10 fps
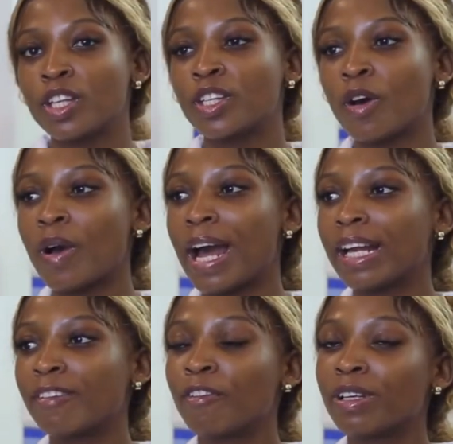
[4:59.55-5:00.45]
So,
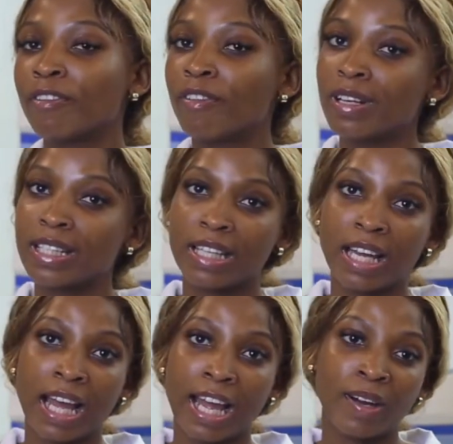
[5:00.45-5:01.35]
and from the first
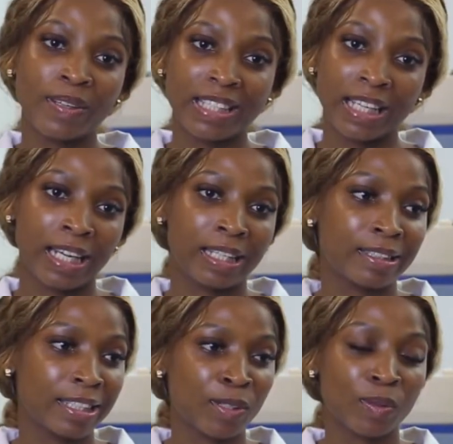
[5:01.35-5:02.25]
day I got
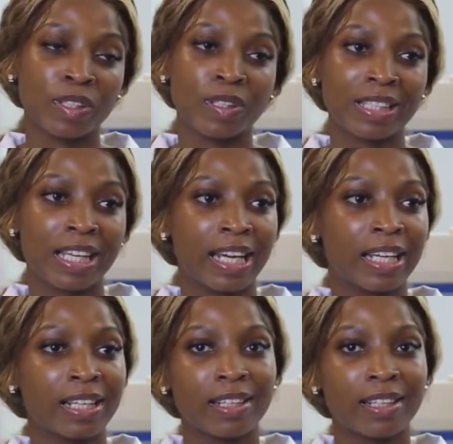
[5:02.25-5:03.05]
in, it was just like